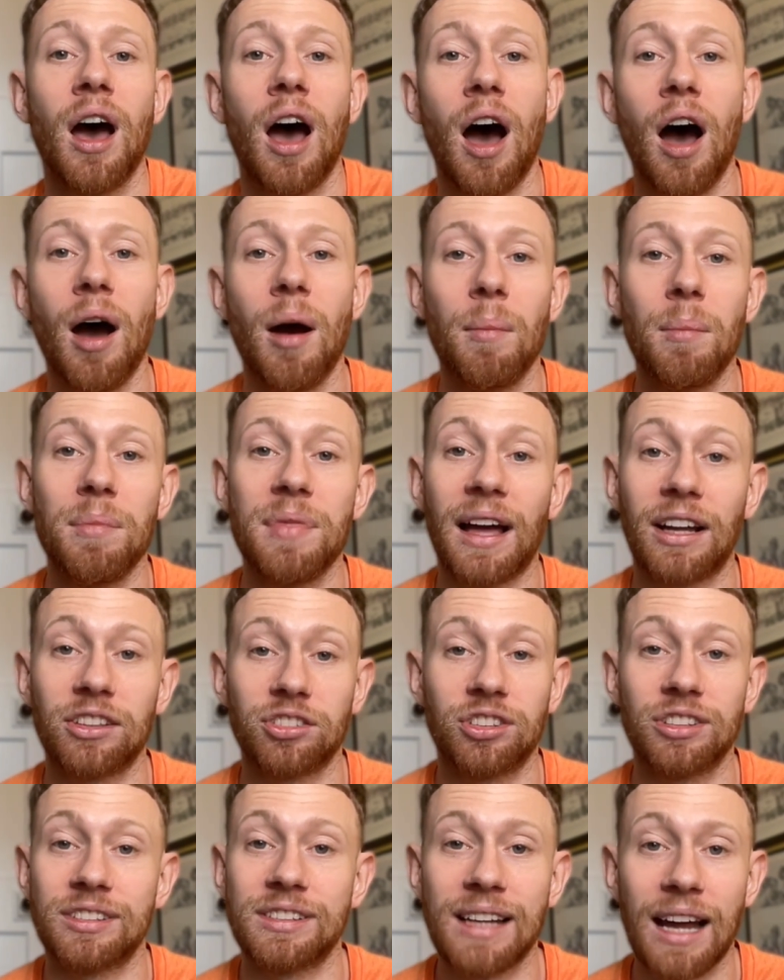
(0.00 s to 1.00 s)

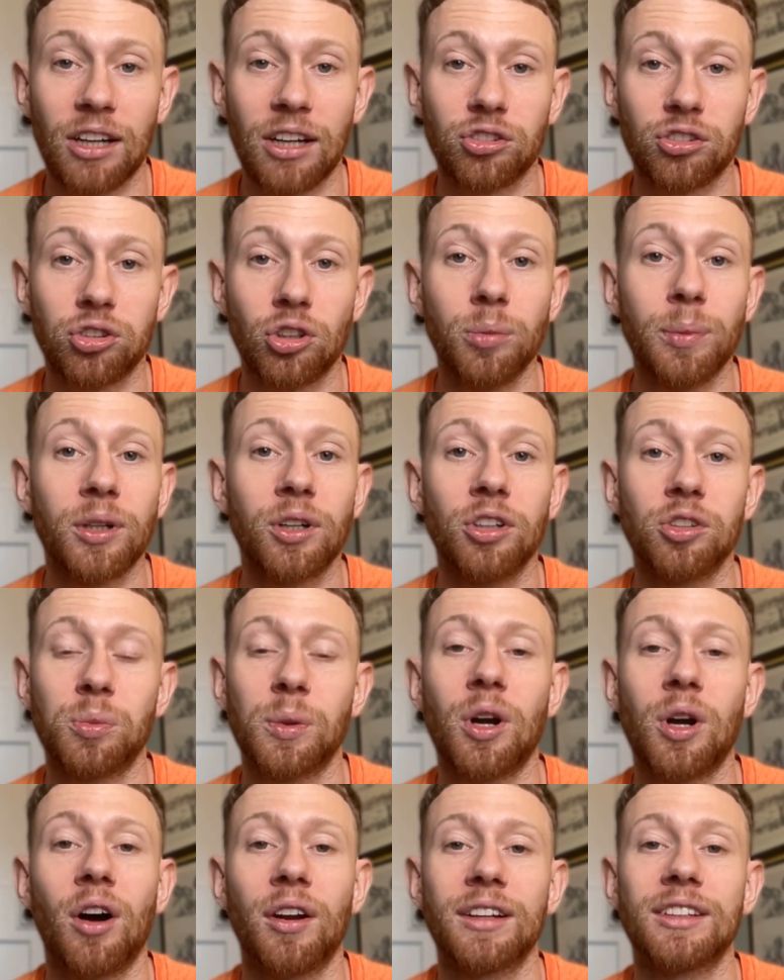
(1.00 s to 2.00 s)
That's just natural because we
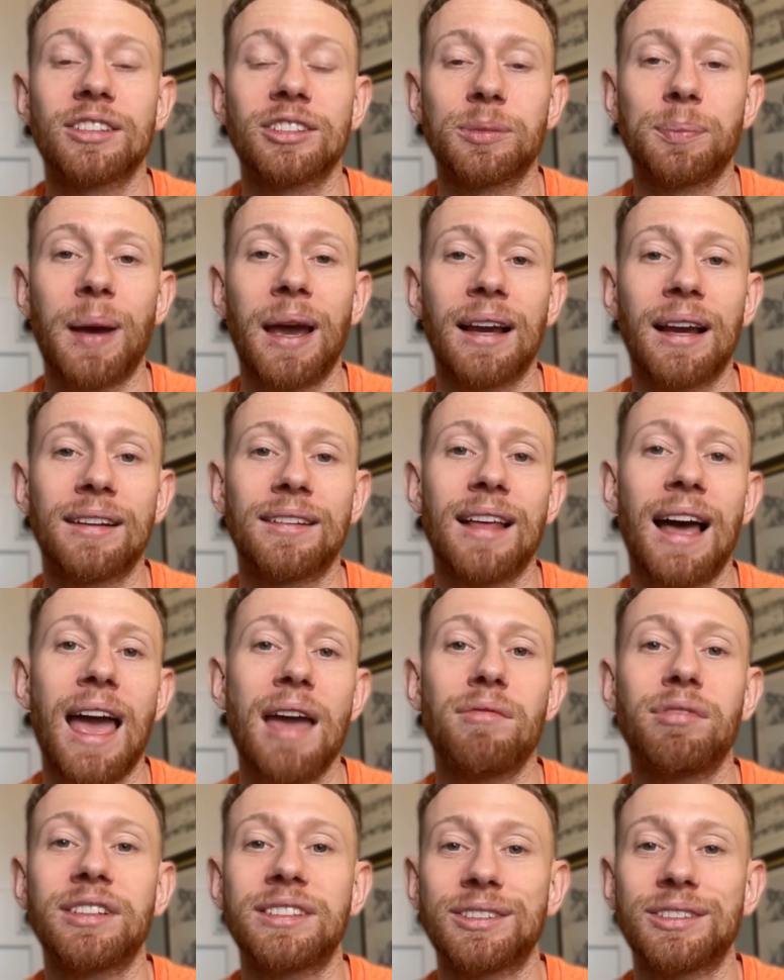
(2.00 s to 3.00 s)
can't expect that
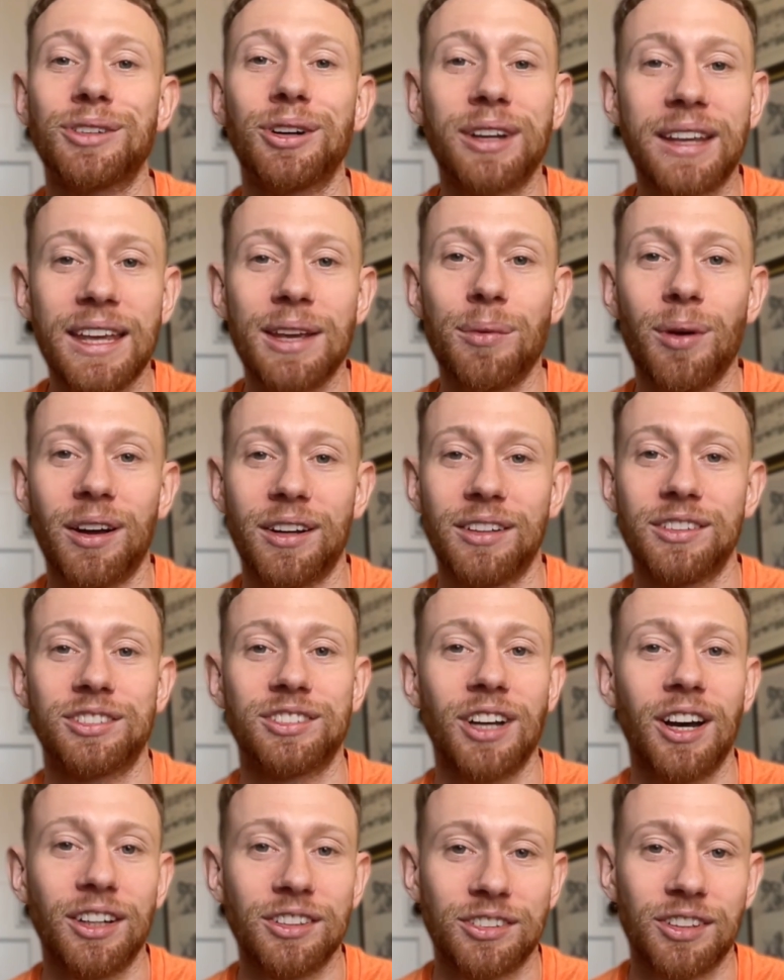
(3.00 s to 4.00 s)
every single keyword and
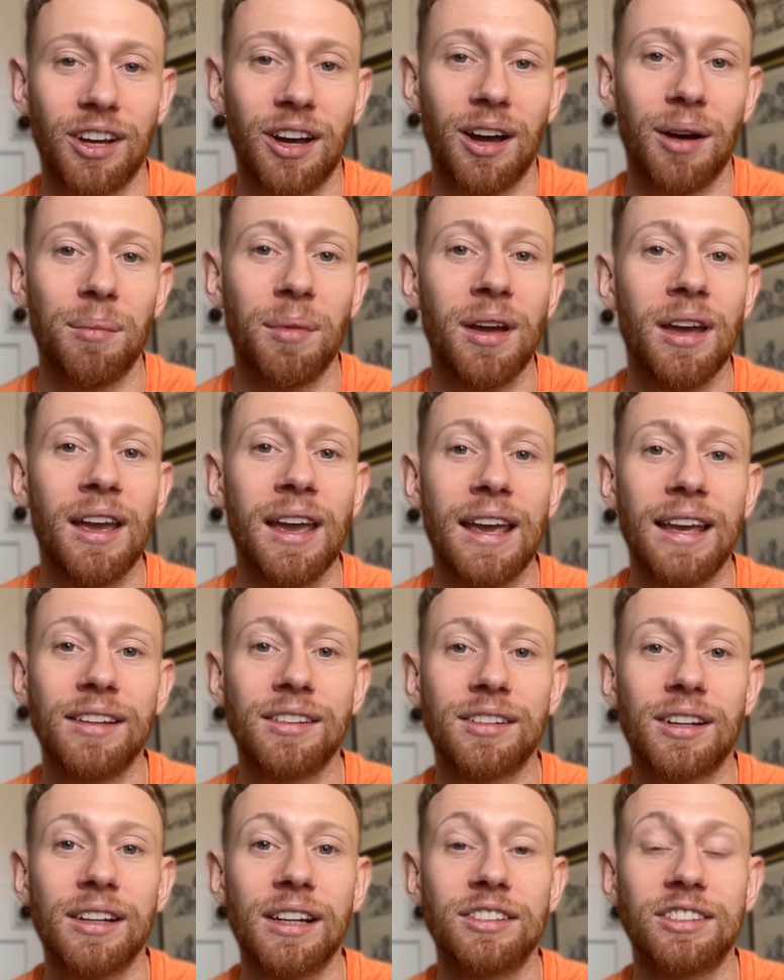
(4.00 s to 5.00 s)
search term is
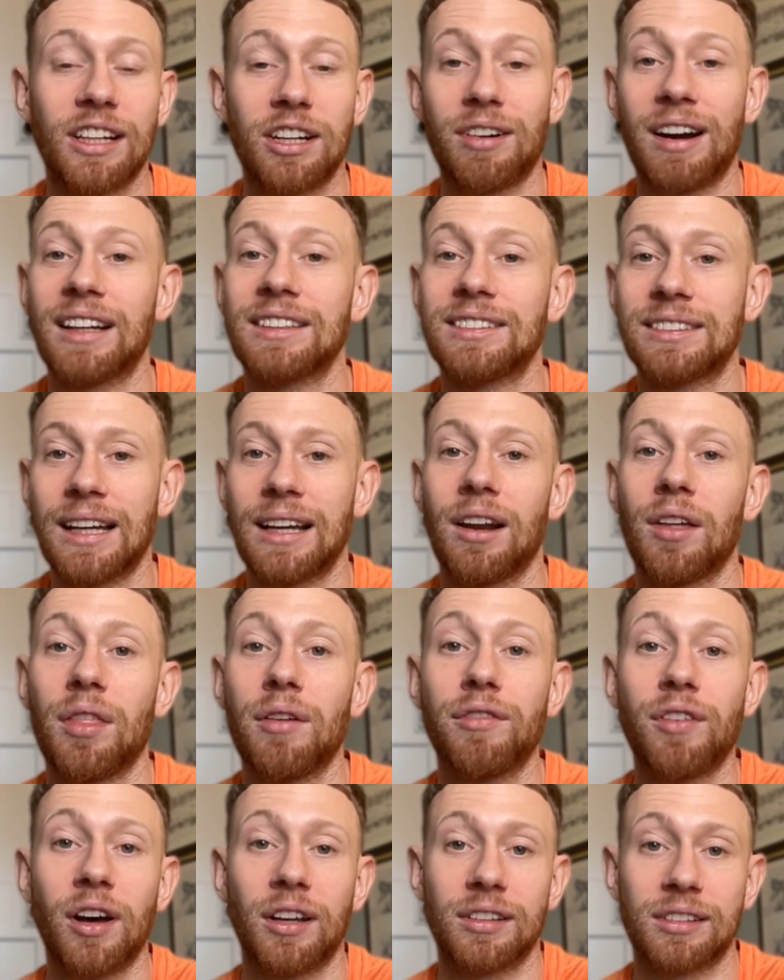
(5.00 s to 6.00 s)
going to generate a sale on the
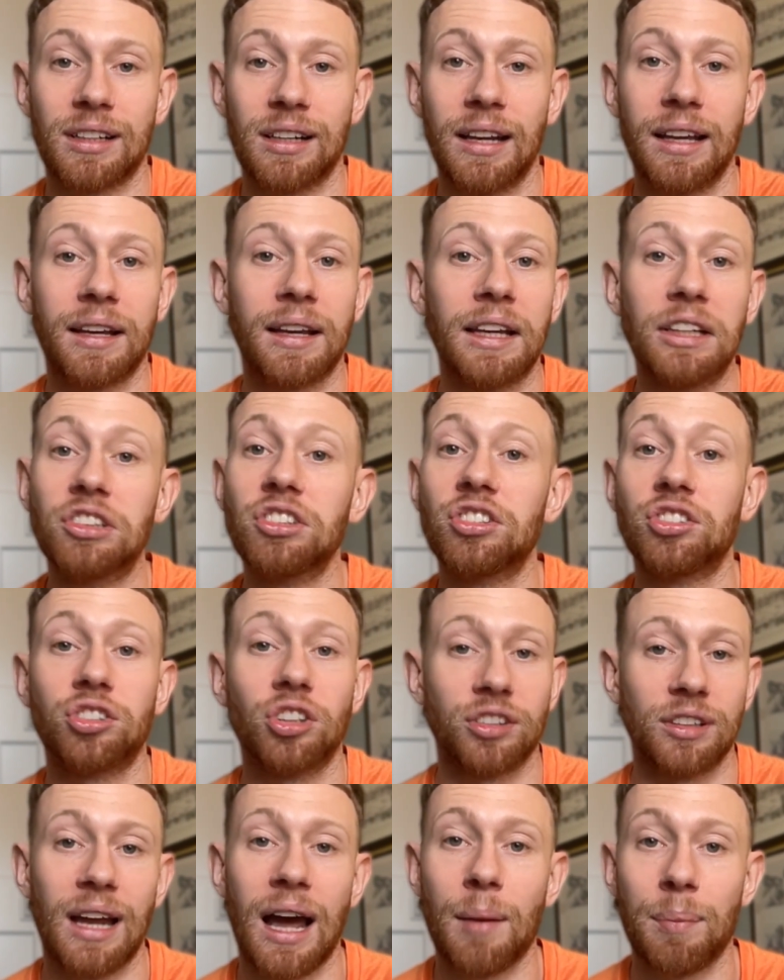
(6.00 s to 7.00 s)
first click. It just
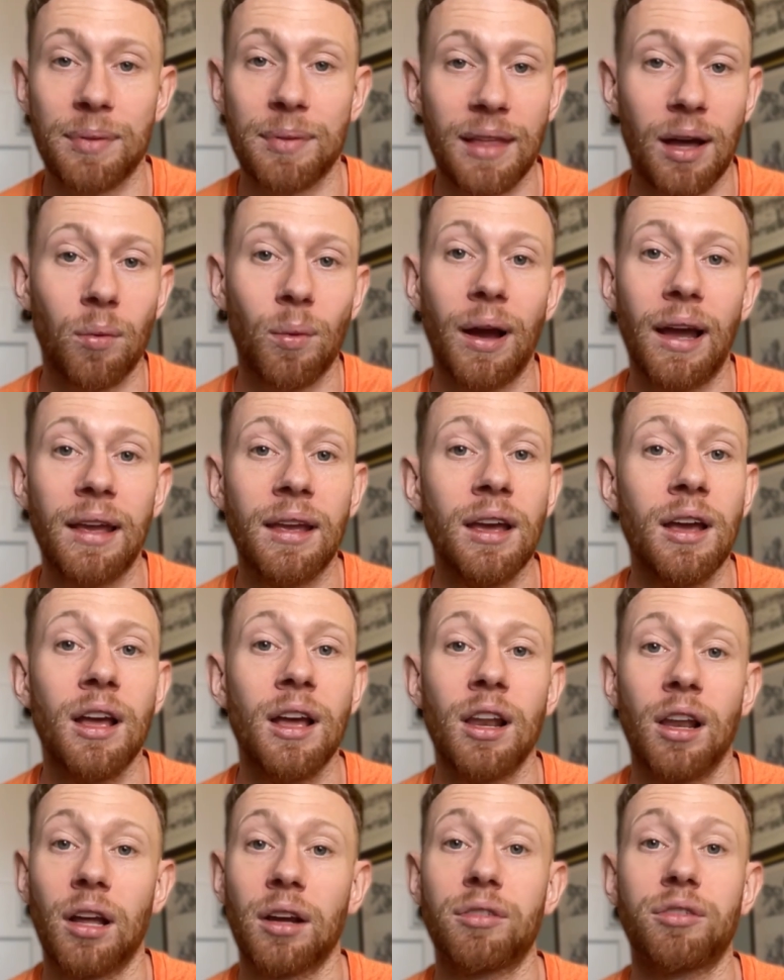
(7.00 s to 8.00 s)
doesn't happen that way.
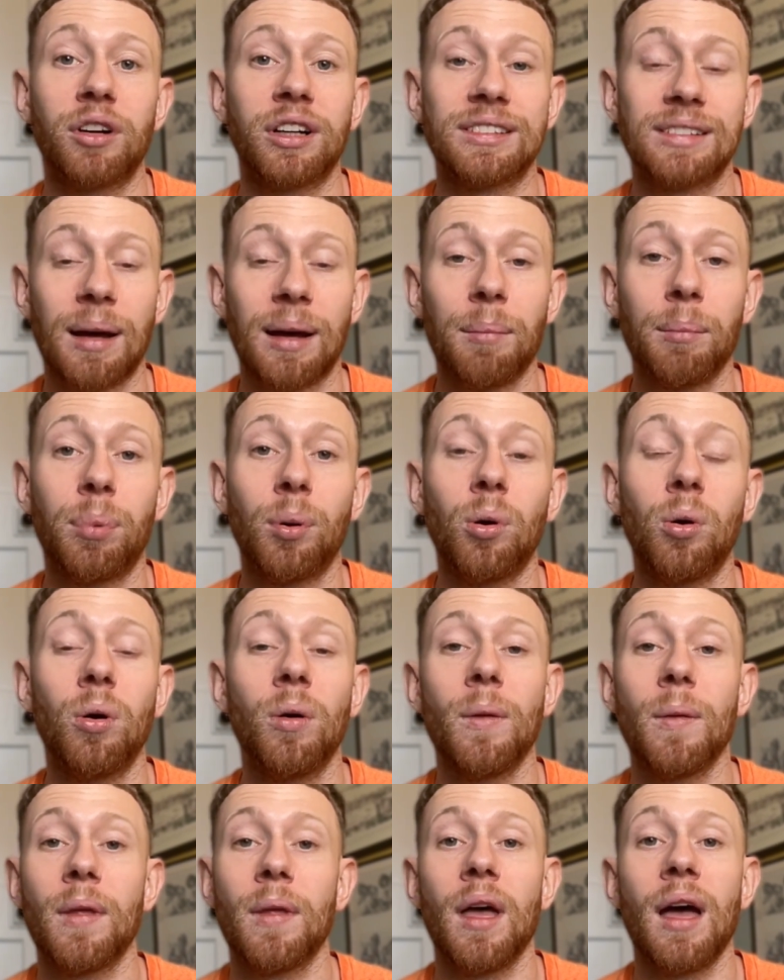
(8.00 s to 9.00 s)
Like, for example,
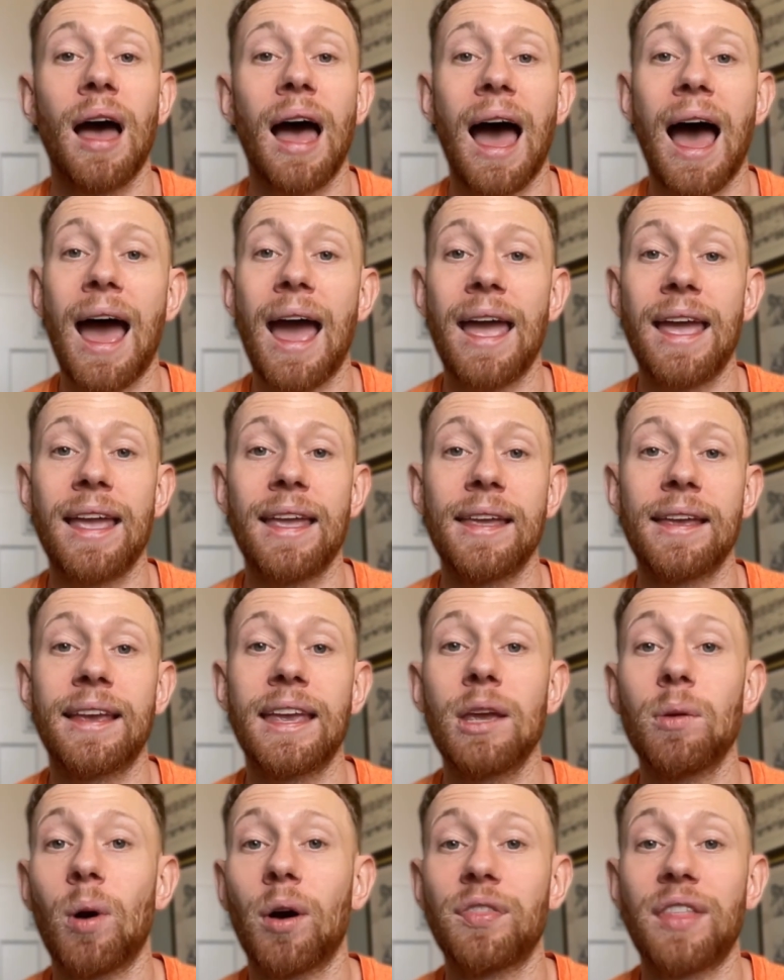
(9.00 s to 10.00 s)
a
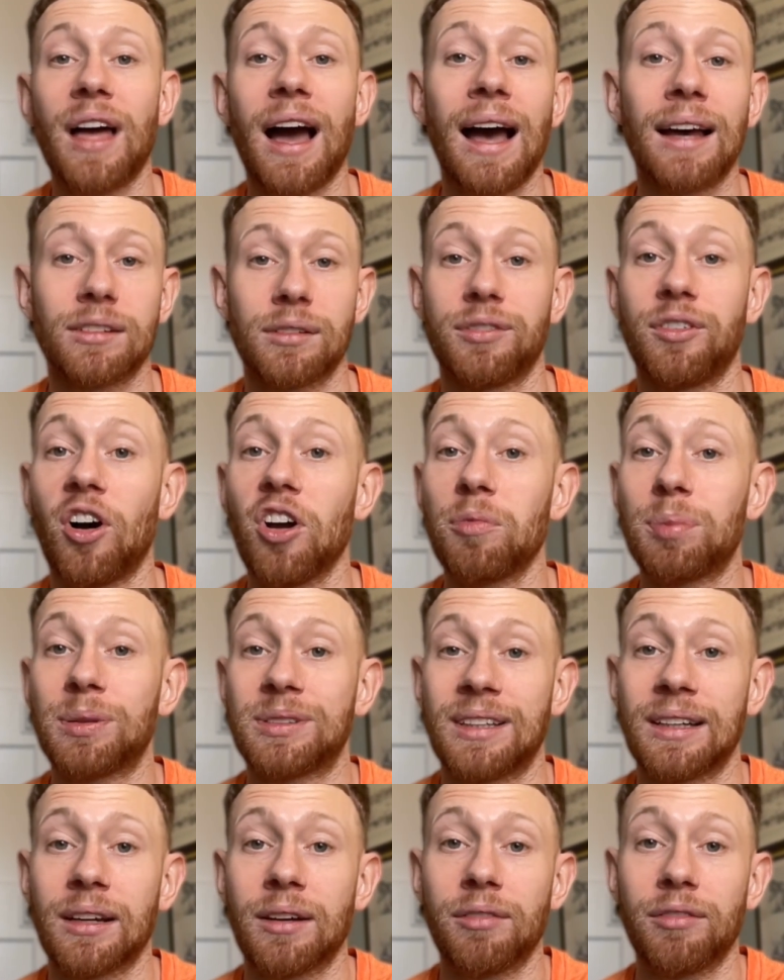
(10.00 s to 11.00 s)
keyword that has a
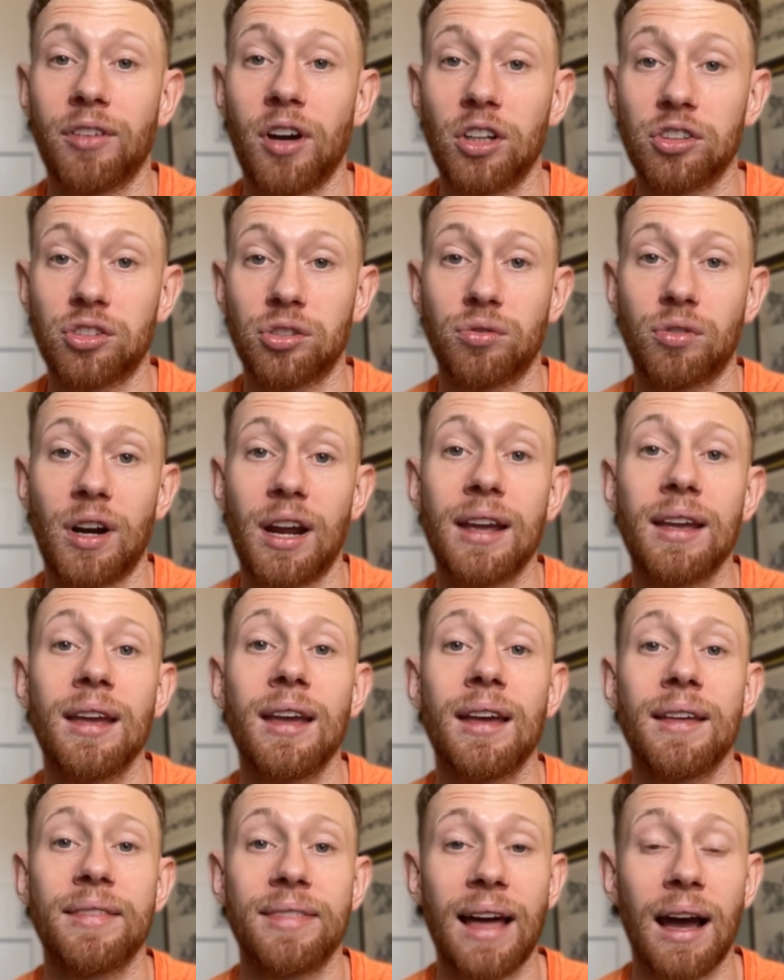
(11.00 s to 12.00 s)
5% conversion rate,
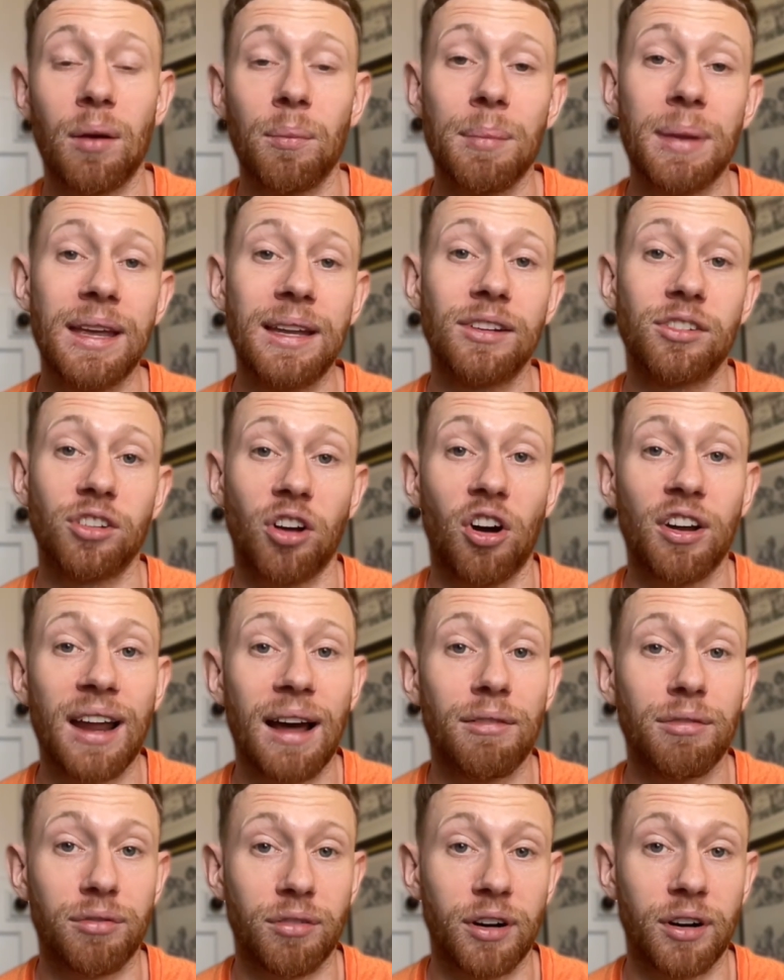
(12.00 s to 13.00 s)
that means on
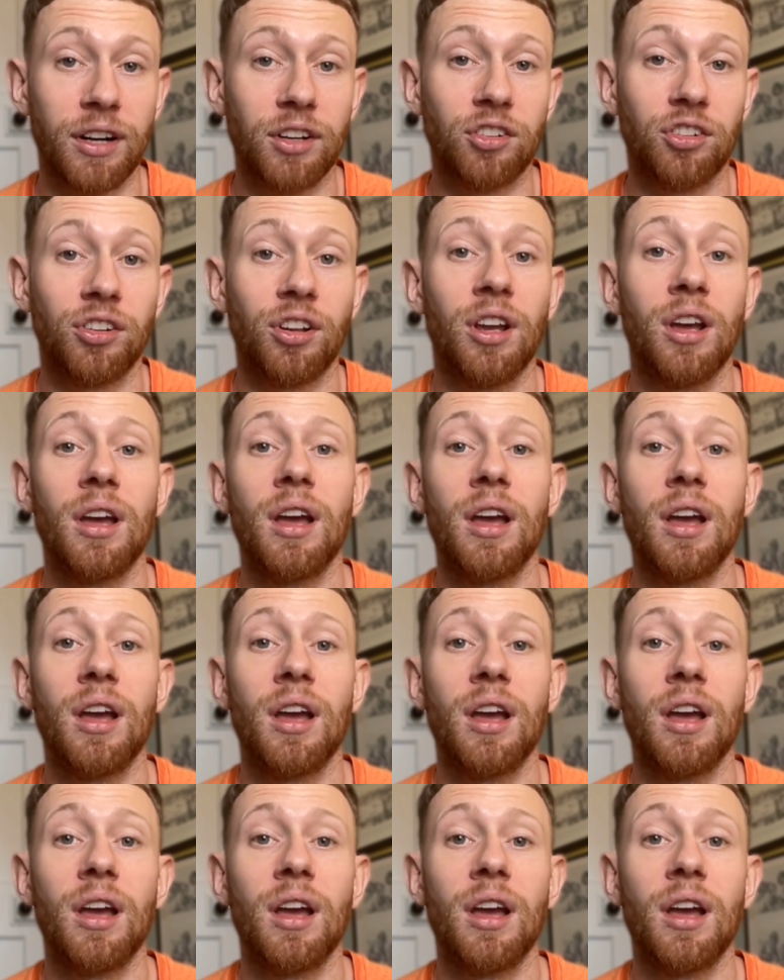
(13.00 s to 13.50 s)
average